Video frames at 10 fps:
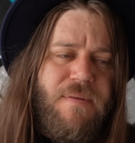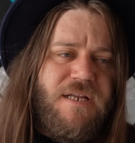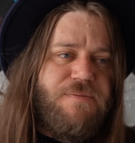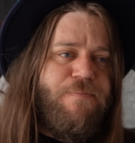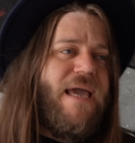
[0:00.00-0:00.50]
but
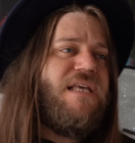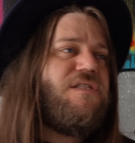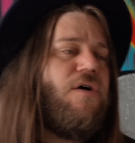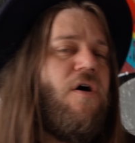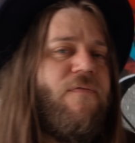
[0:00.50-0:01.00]
it's
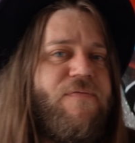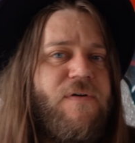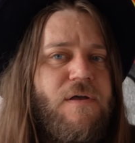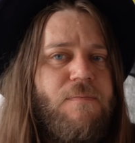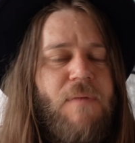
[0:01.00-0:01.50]
based off
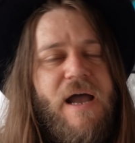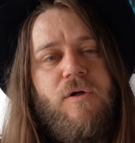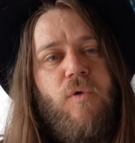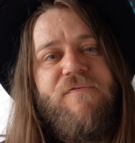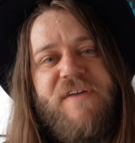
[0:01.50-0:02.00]

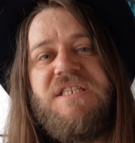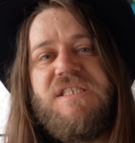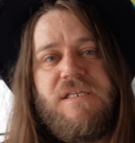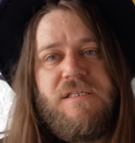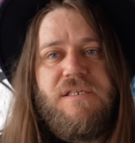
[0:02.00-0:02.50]
Michael
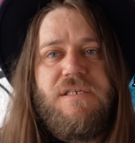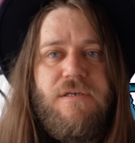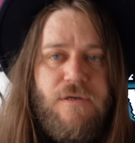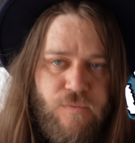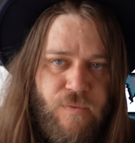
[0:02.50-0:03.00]
Vincent's
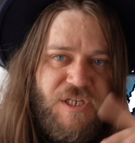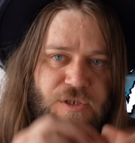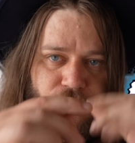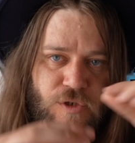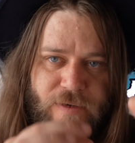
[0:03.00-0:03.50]

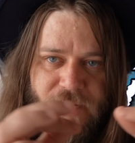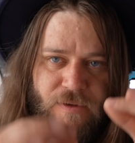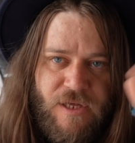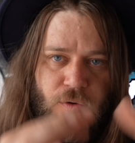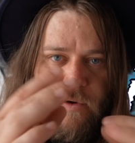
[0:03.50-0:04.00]
original trick
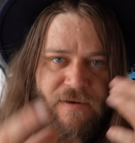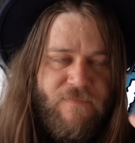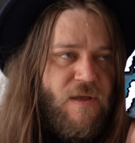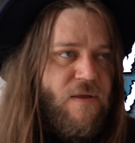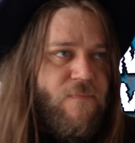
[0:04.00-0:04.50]
with a coin.
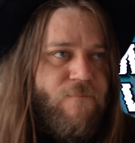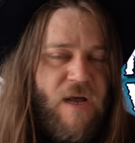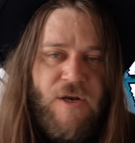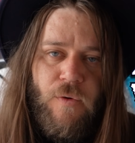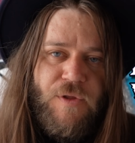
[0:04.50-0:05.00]

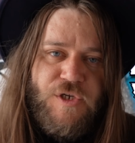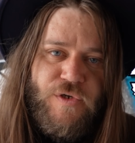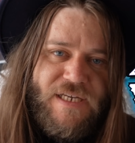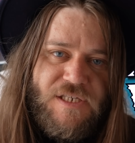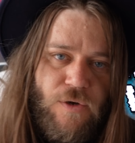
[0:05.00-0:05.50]
I don't know what the
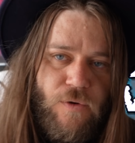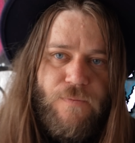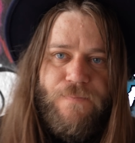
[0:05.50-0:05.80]
trick is called.